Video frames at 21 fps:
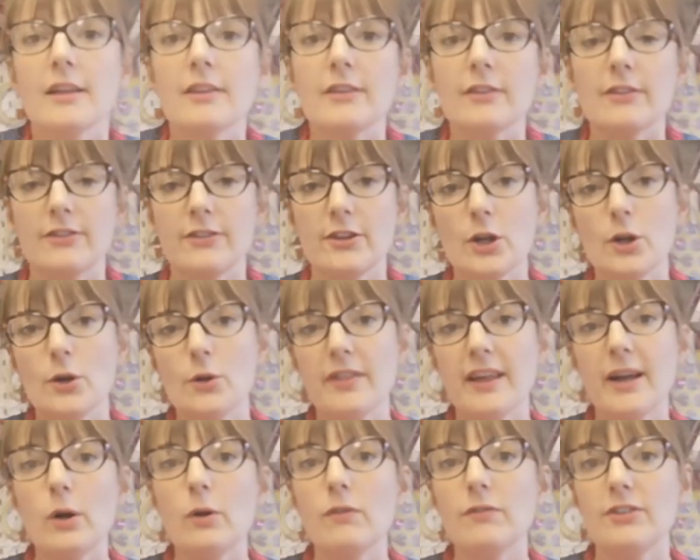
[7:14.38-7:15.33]
So
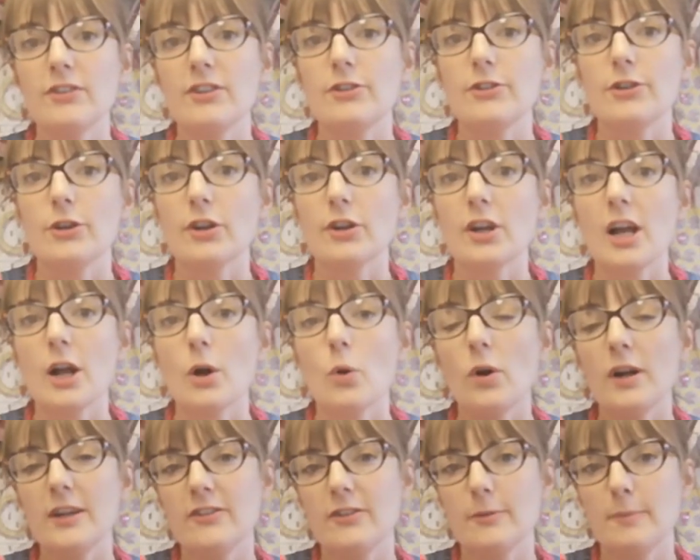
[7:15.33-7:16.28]
that obviously took
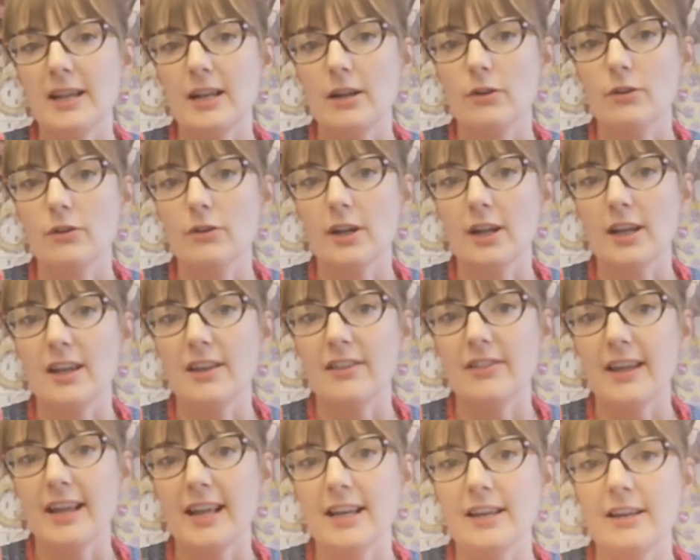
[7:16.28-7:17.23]
quite a bit longer
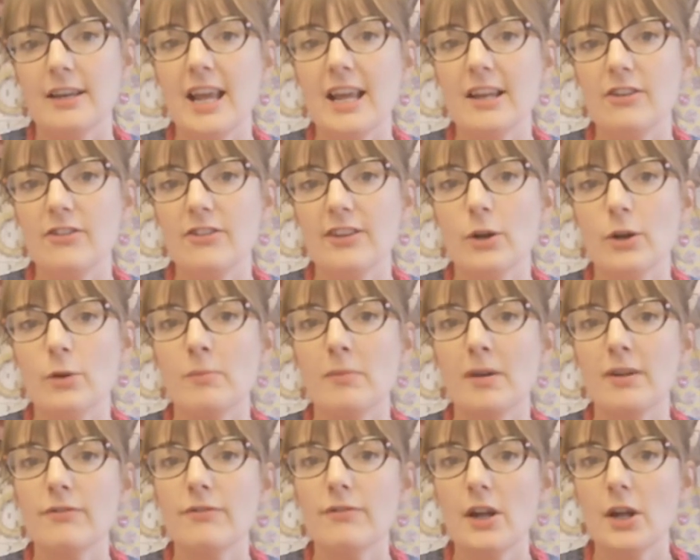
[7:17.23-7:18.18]
than editing on my
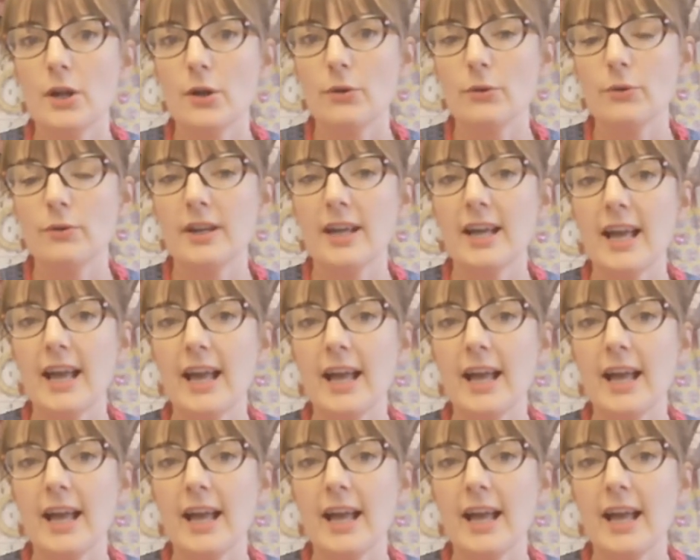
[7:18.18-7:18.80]
phone.